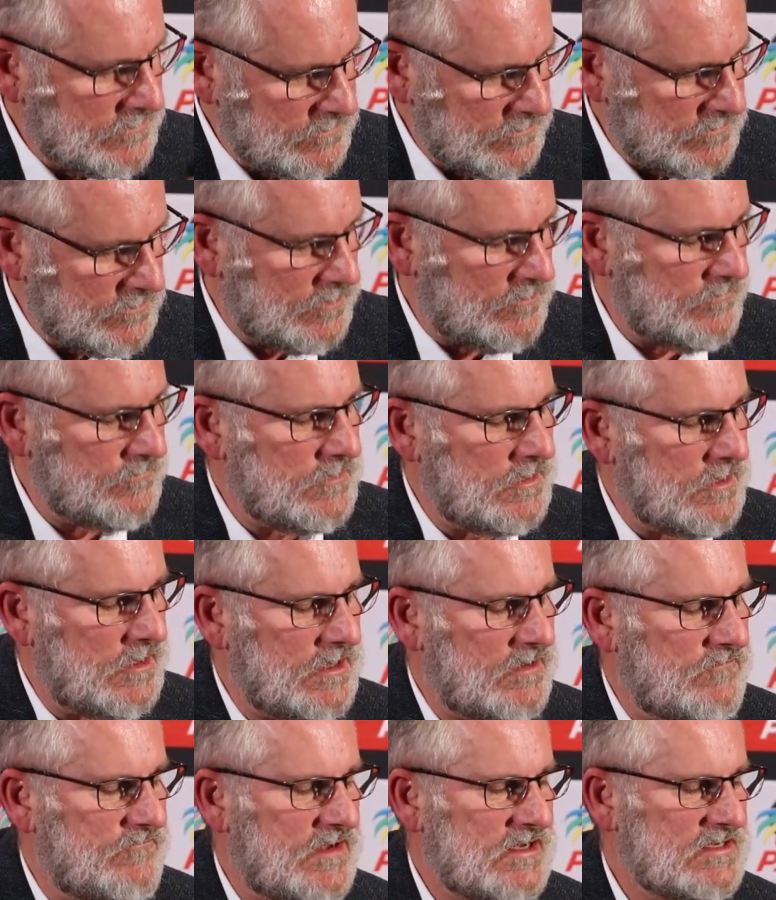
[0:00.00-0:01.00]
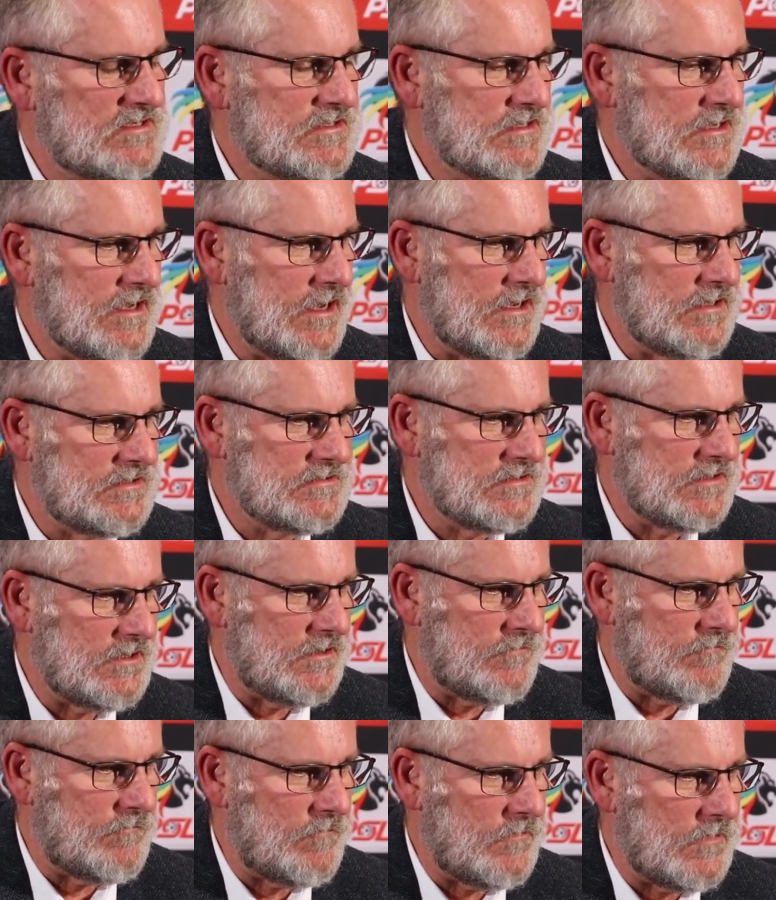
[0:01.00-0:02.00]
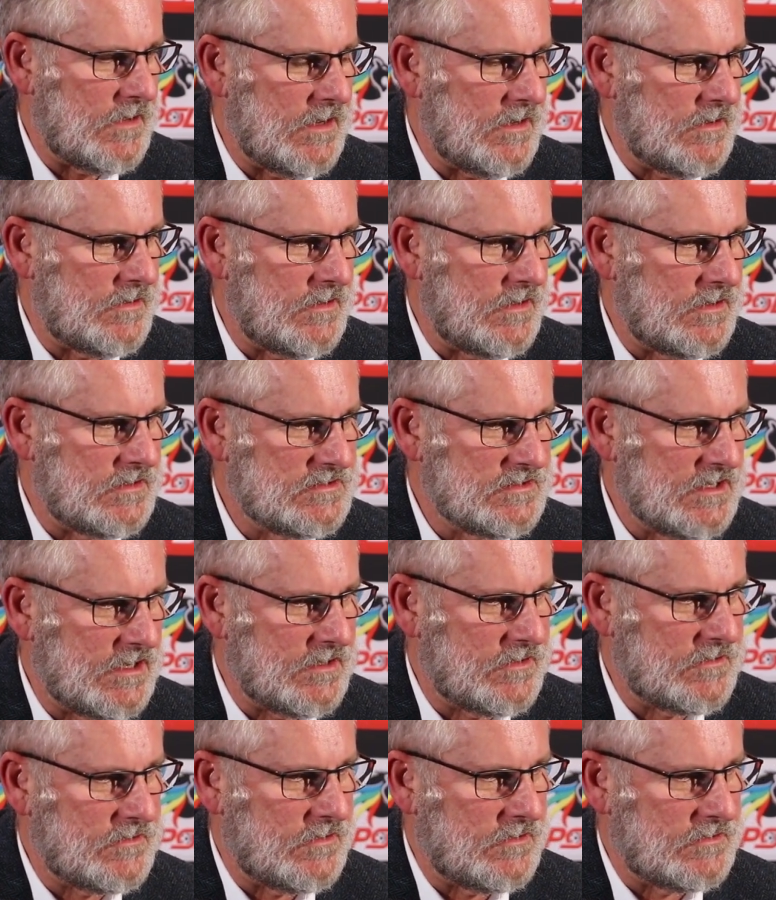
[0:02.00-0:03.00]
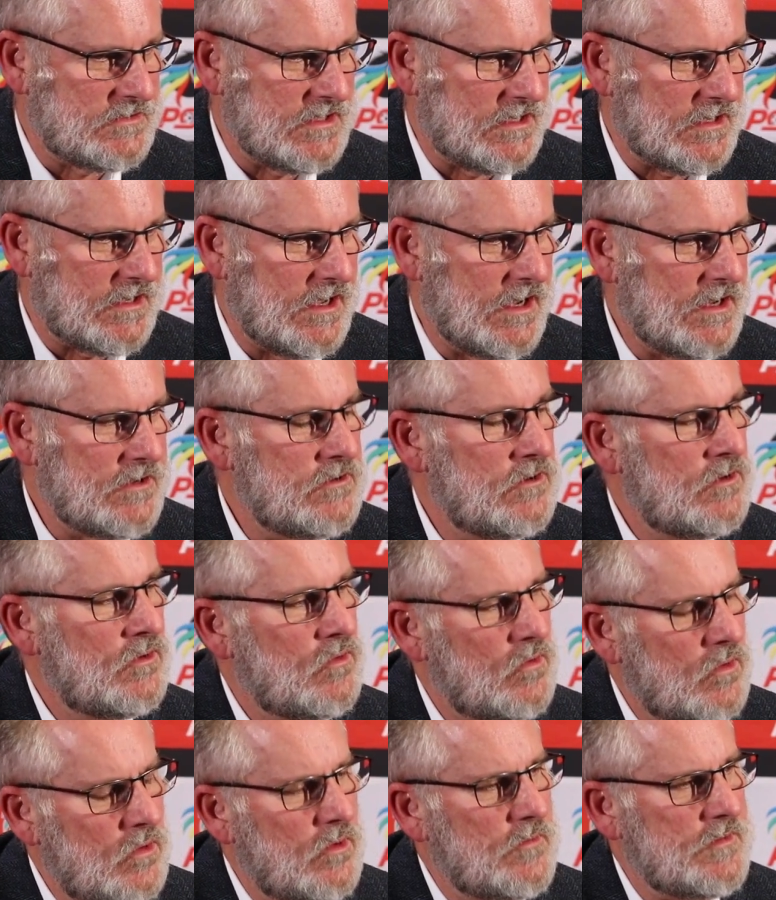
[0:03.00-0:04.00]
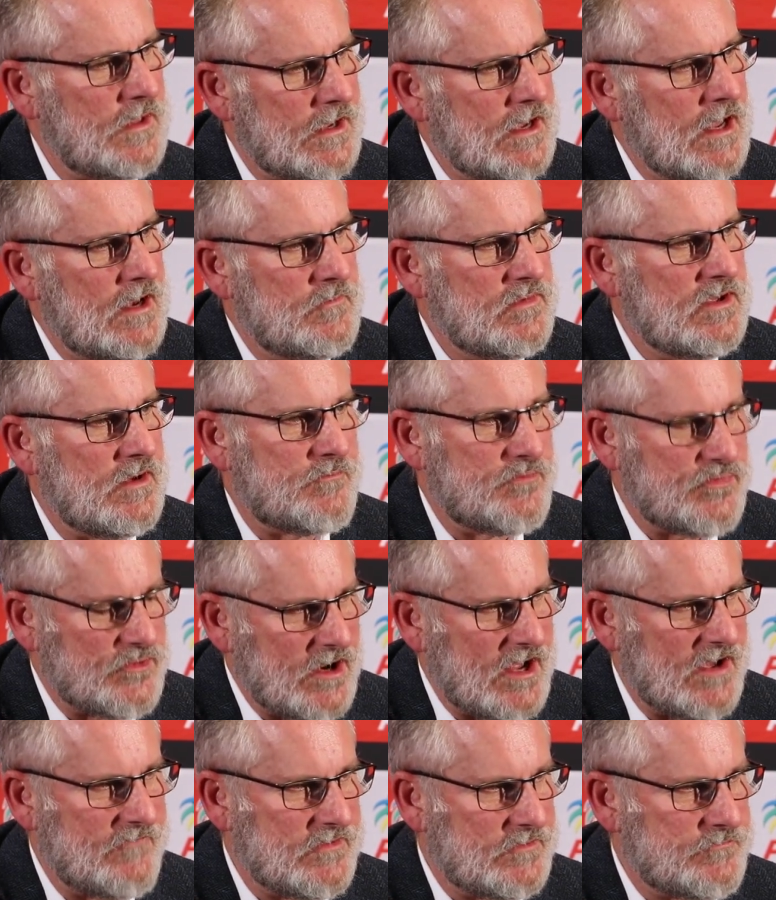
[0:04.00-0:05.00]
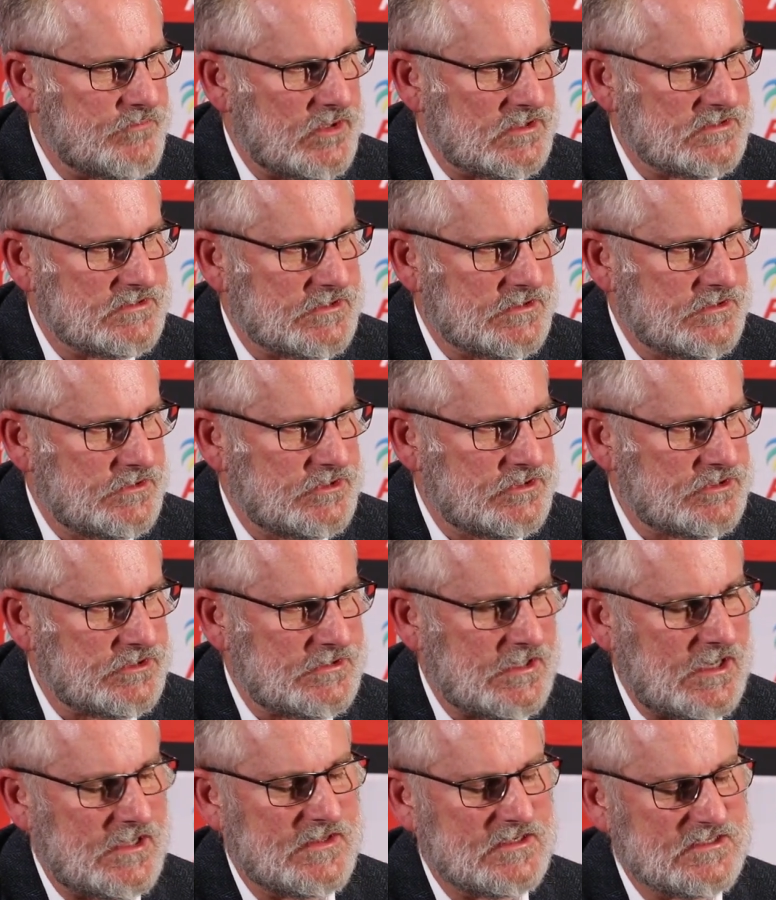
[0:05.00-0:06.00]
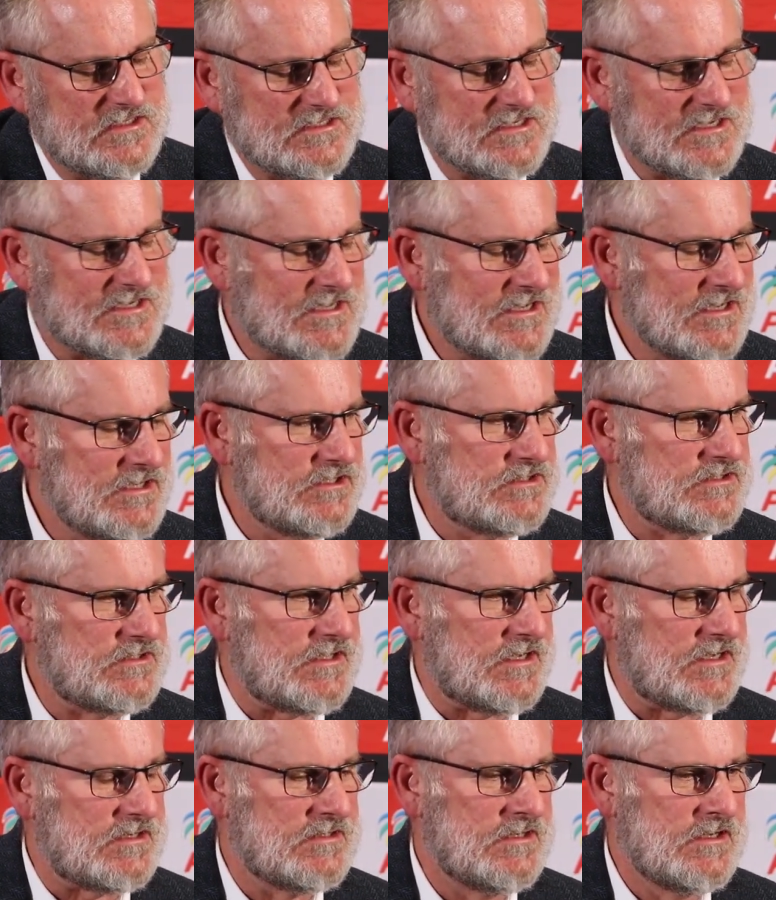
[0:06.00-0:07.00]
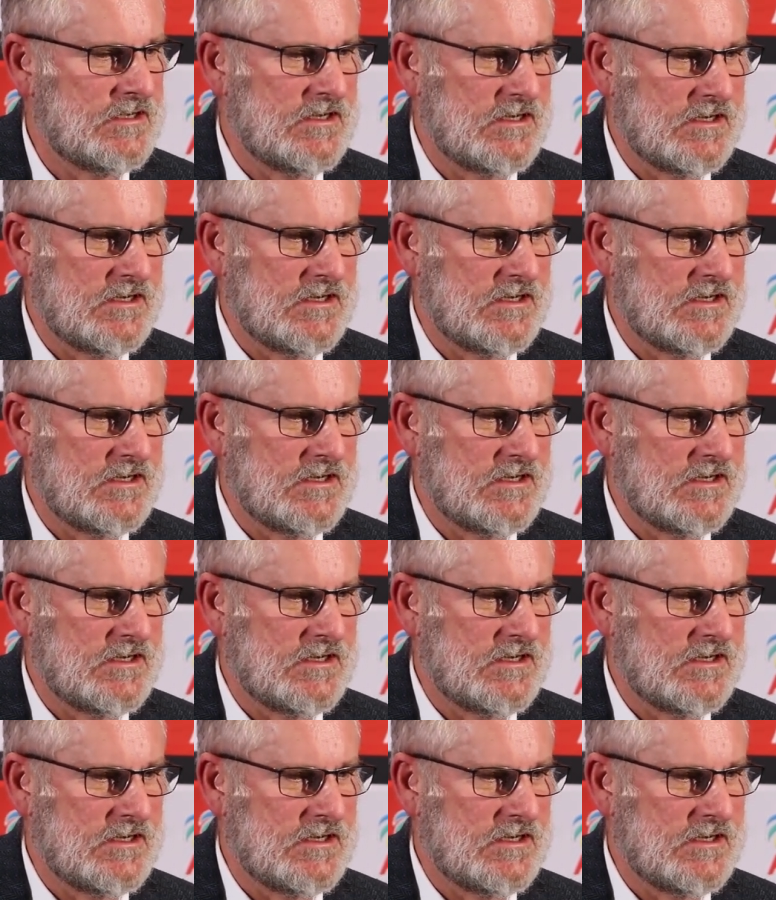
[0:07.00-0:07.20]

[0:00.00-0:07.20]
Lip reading: you know, investigate and take ahead, or there can be a private prosecution. Now this is akin to that.